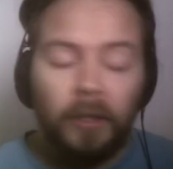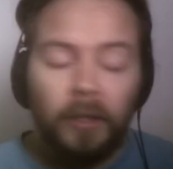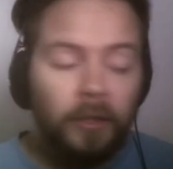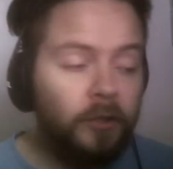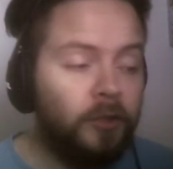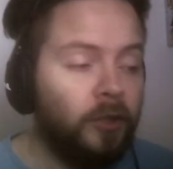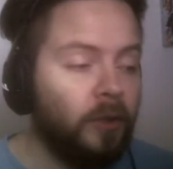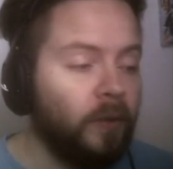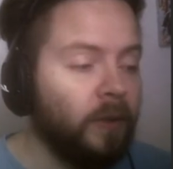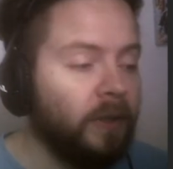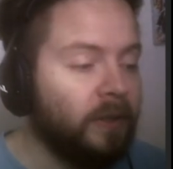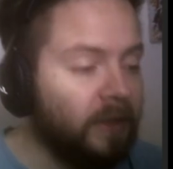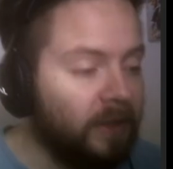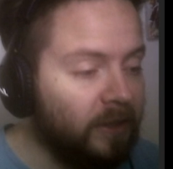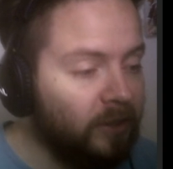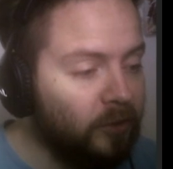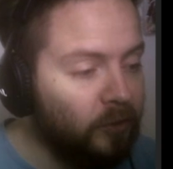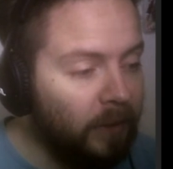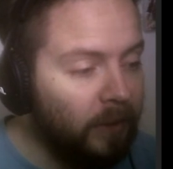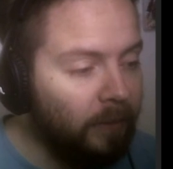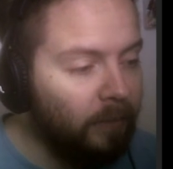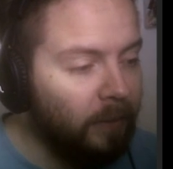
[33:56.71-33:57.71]
So it's
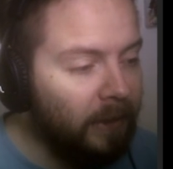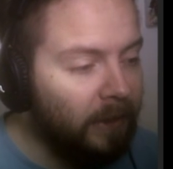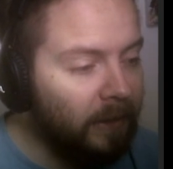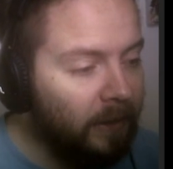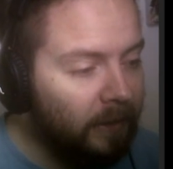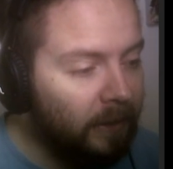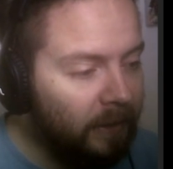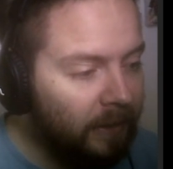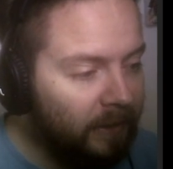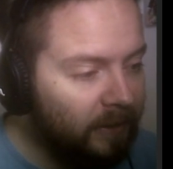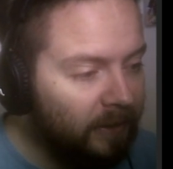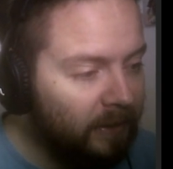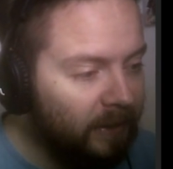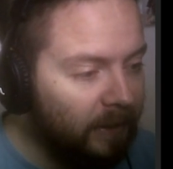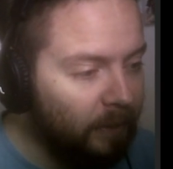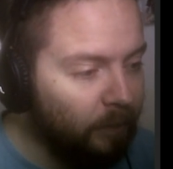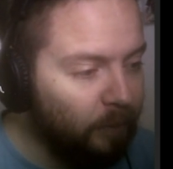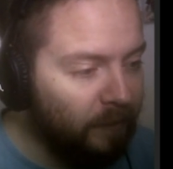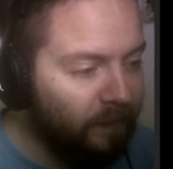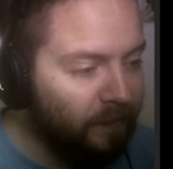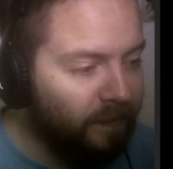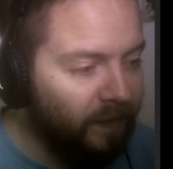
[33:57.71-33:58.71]
extremely
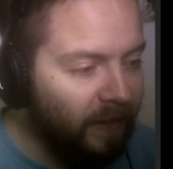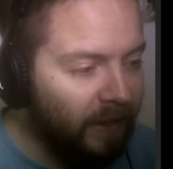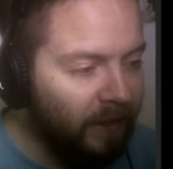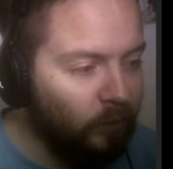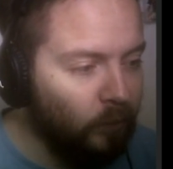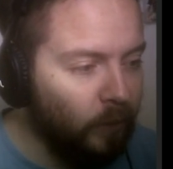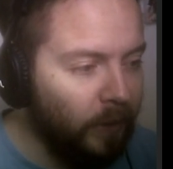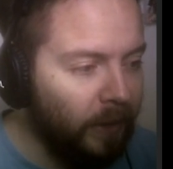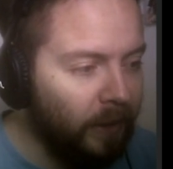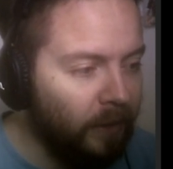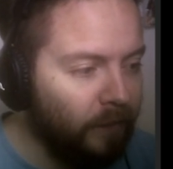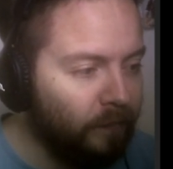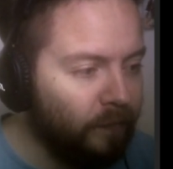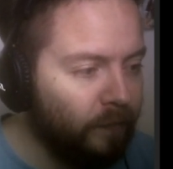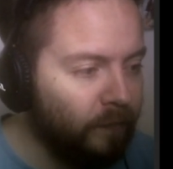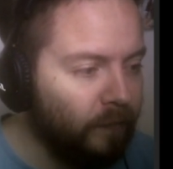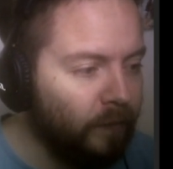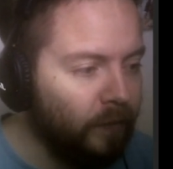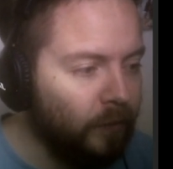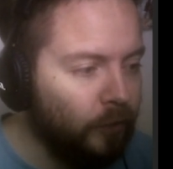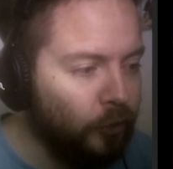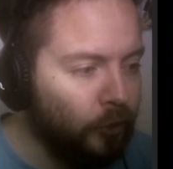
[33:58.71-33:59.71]
simplified way of
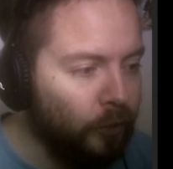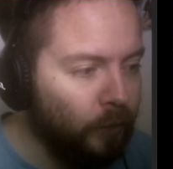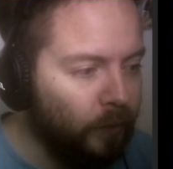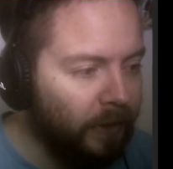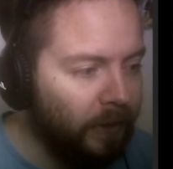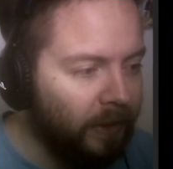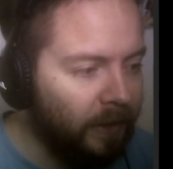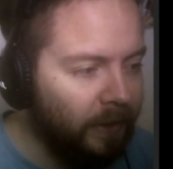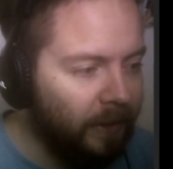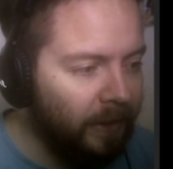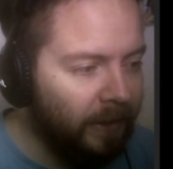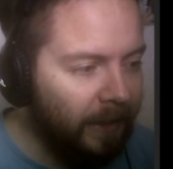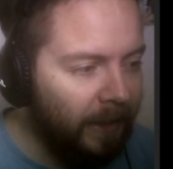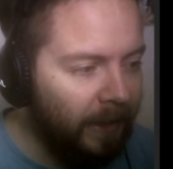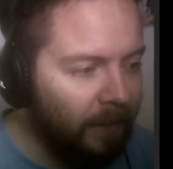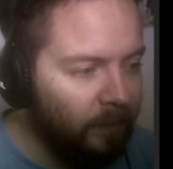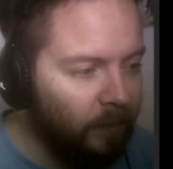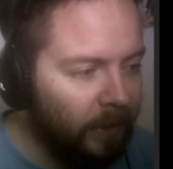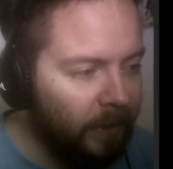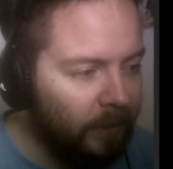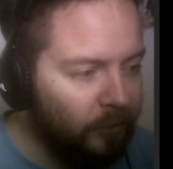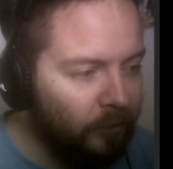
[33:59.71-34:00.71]
shooting in the game,
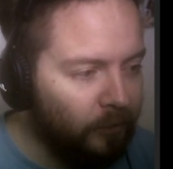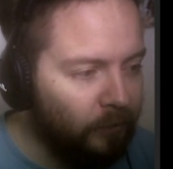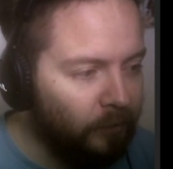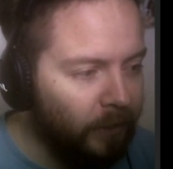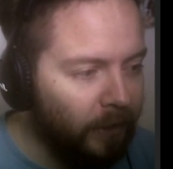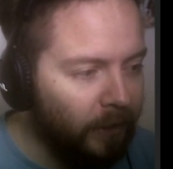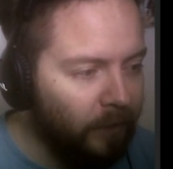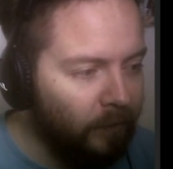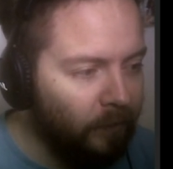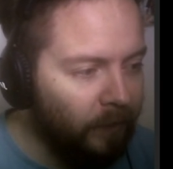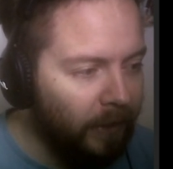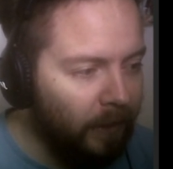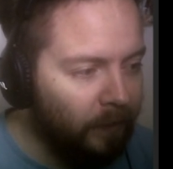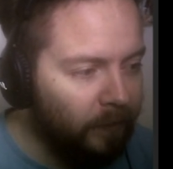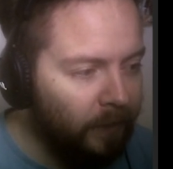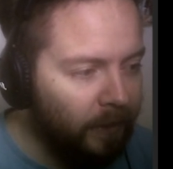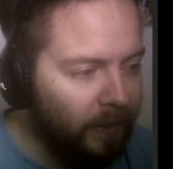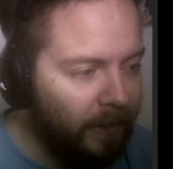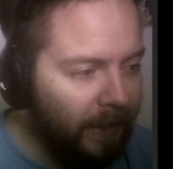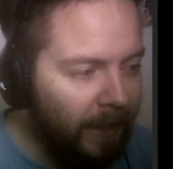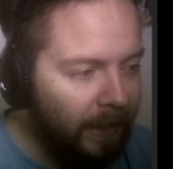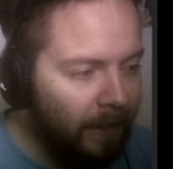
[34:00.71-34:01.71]
right? You run around
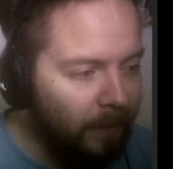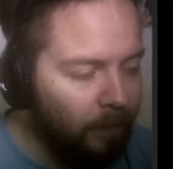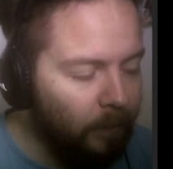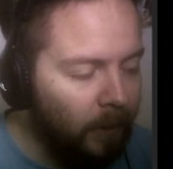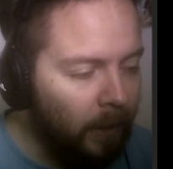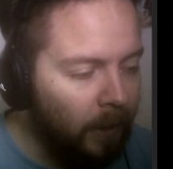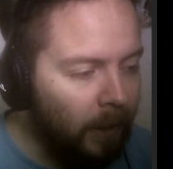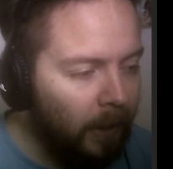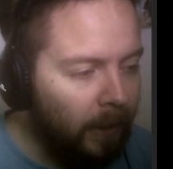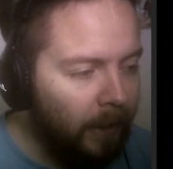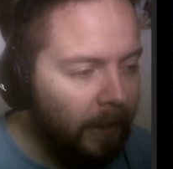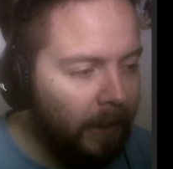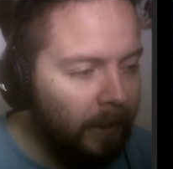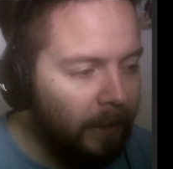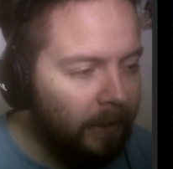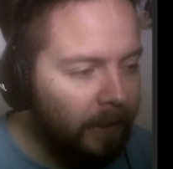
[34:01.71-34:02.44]
and aim, and